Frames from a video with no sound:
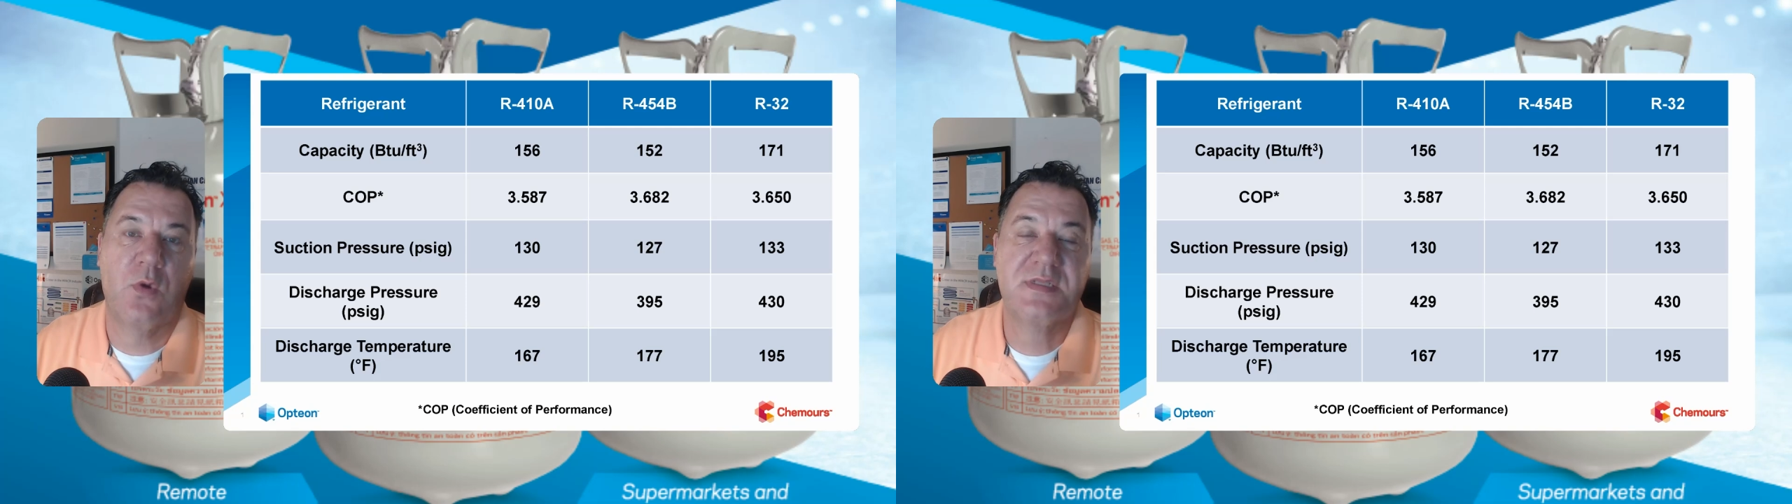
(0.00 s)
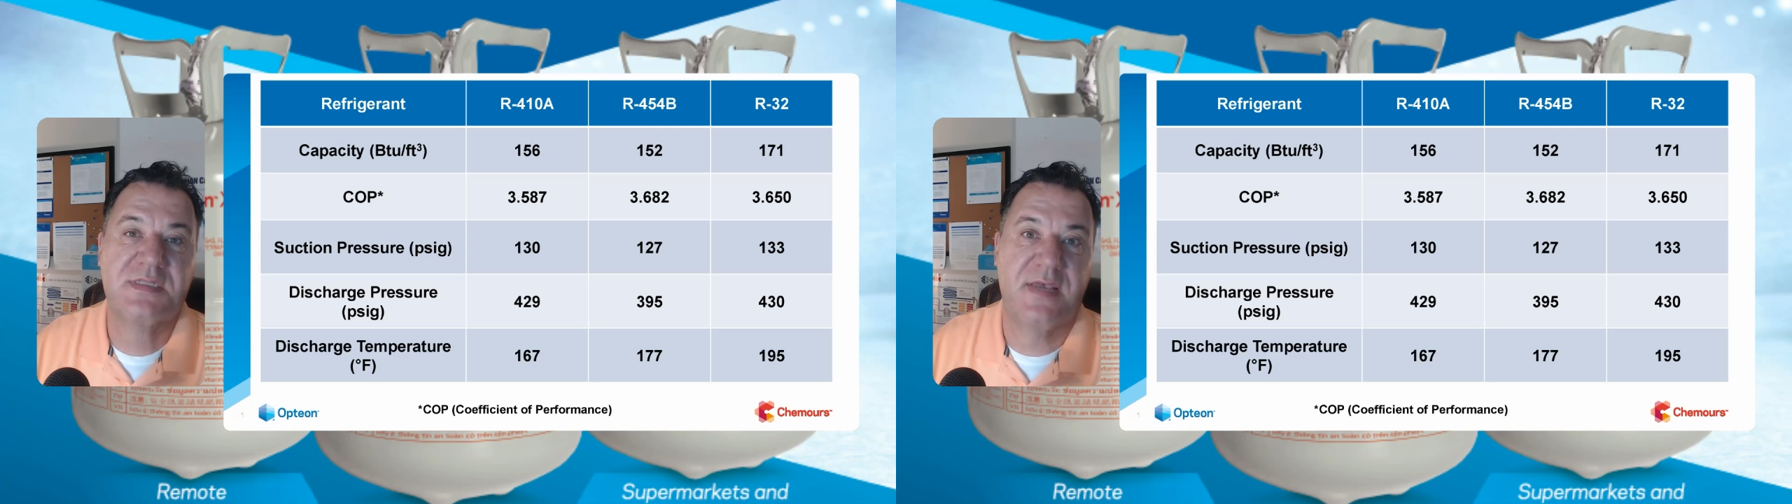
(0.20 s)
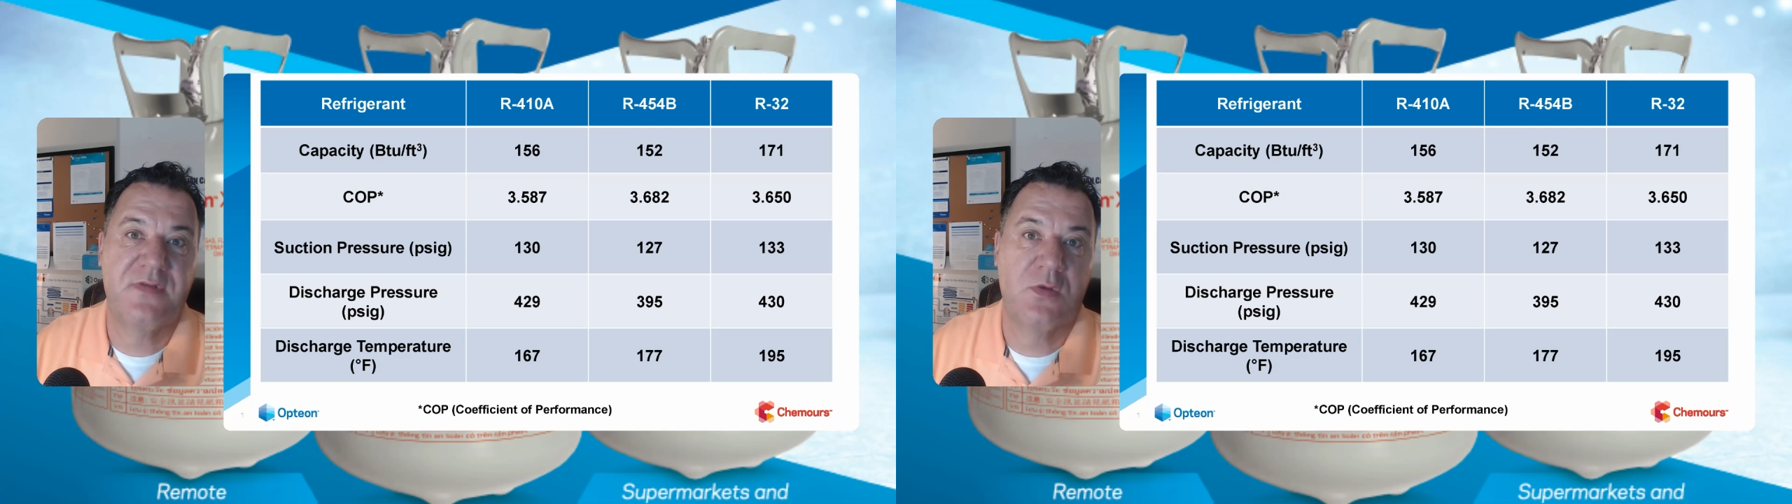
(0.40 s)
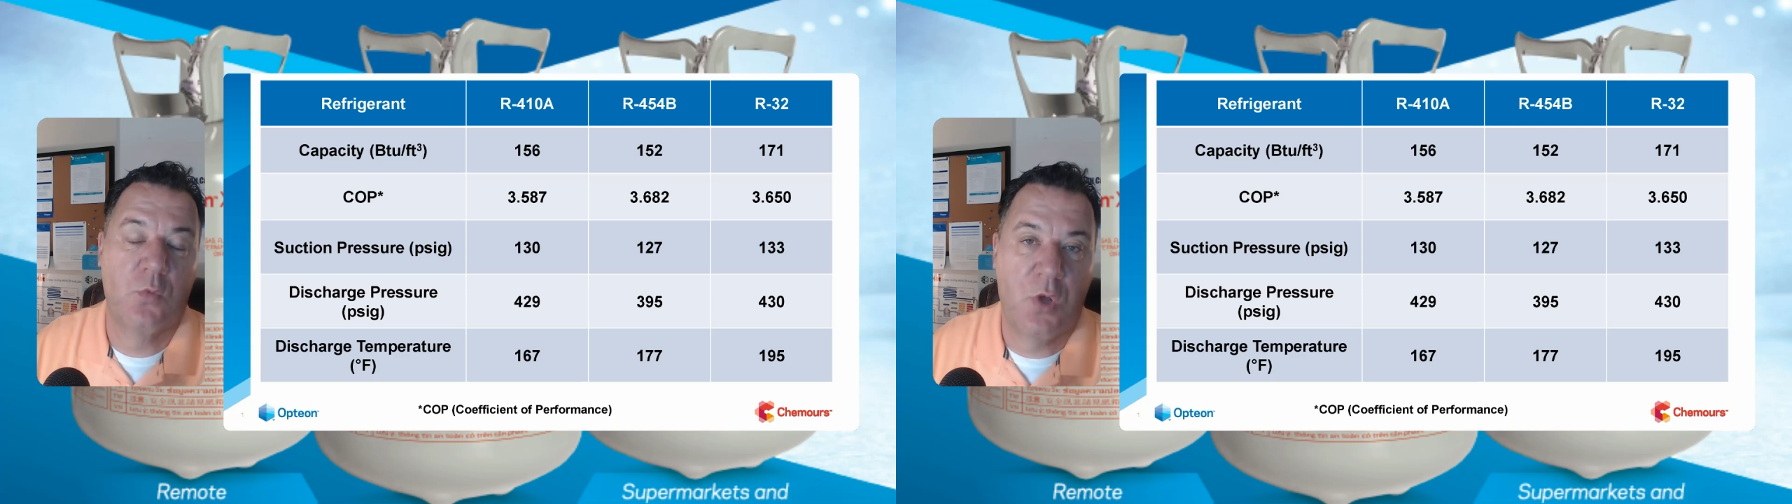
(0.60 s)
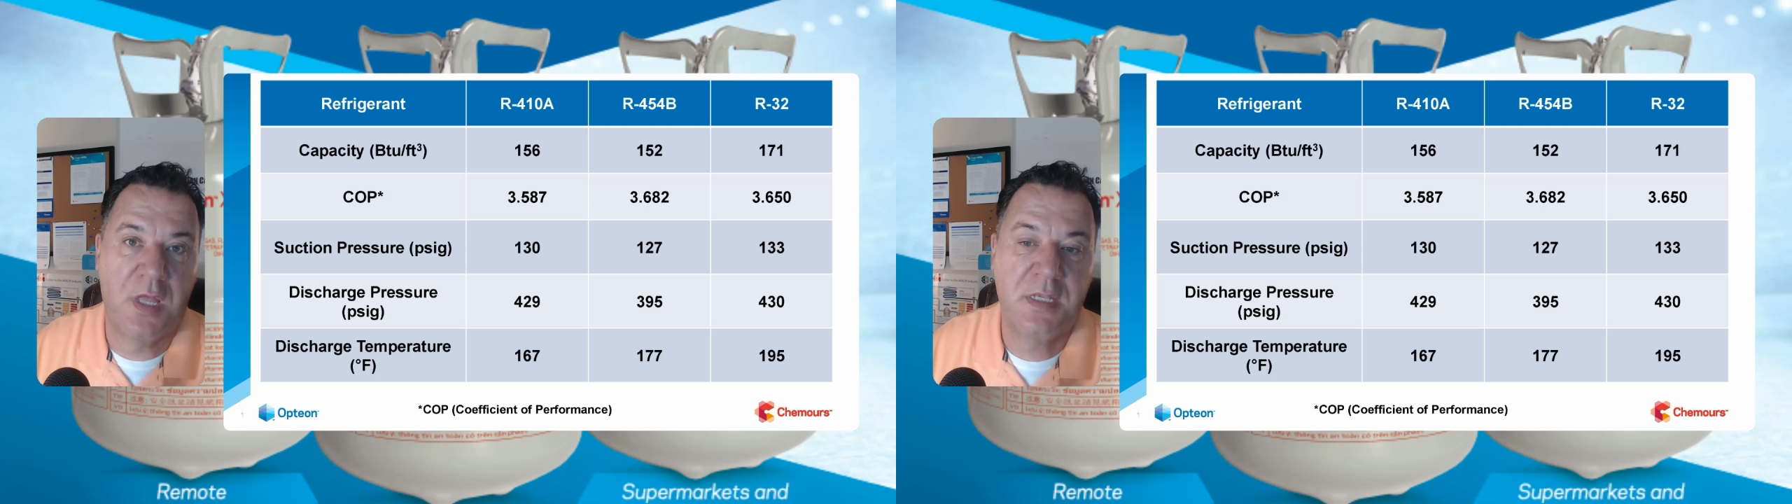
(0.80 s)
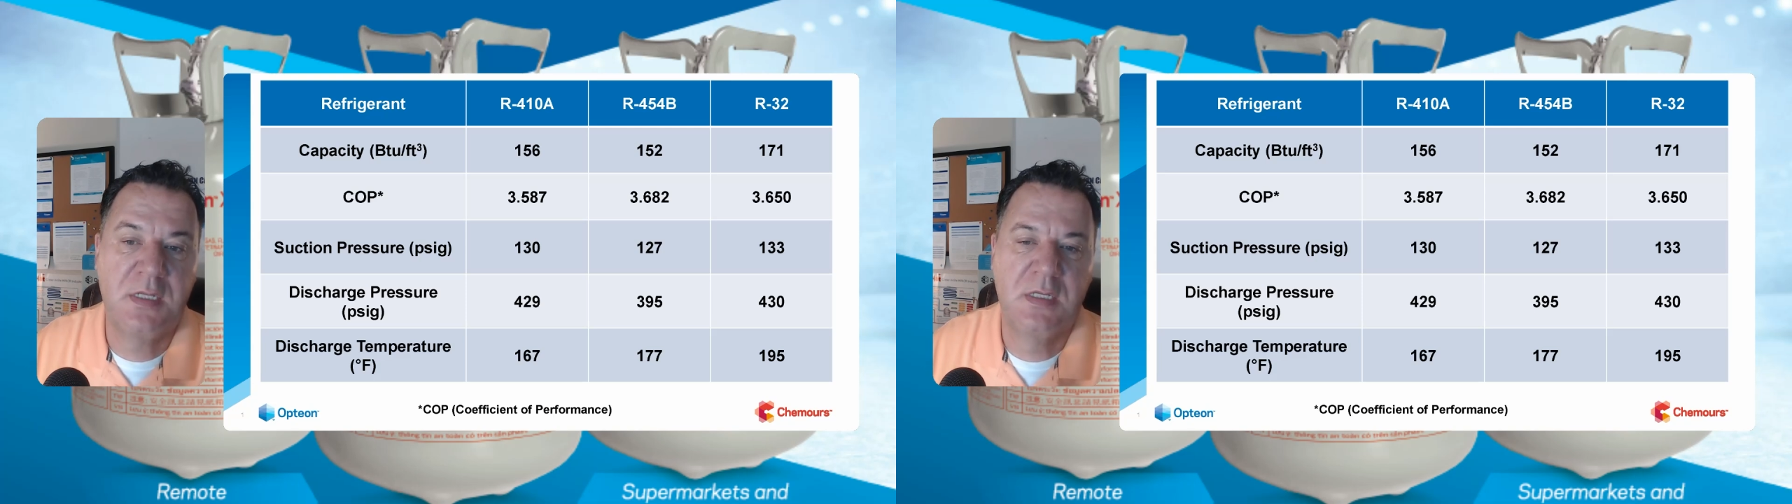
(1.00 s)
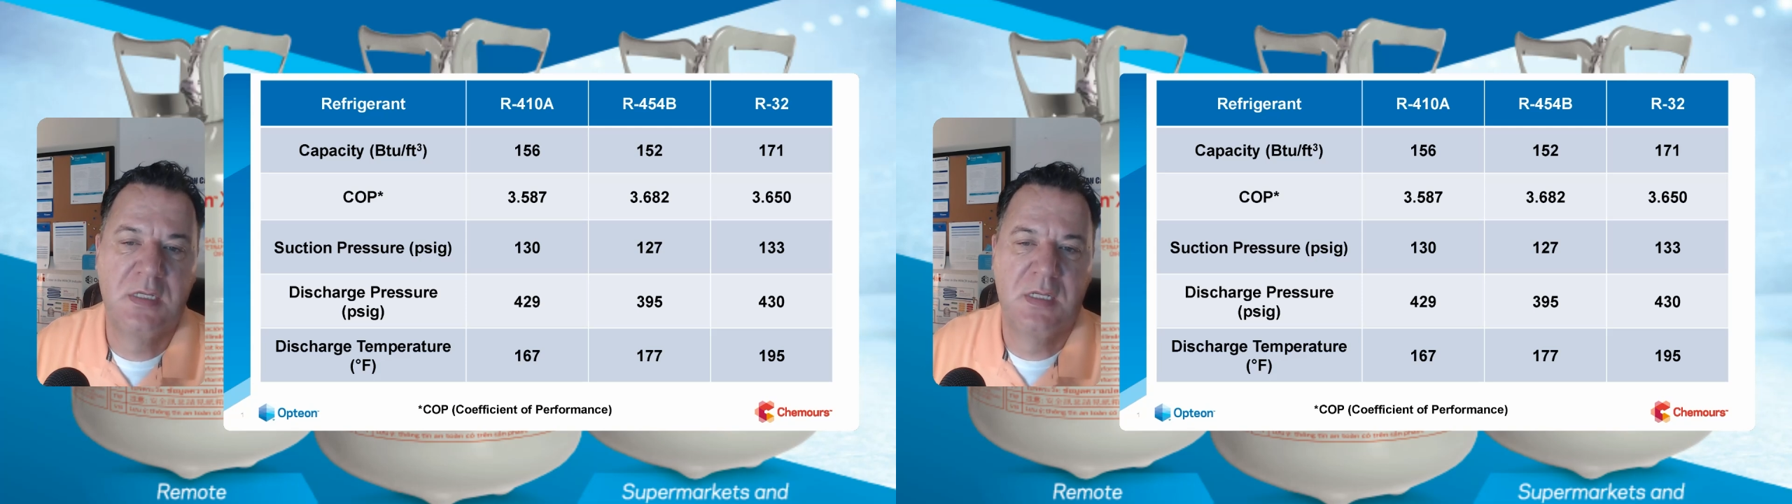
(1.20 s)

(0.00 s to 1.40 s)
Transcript: 171.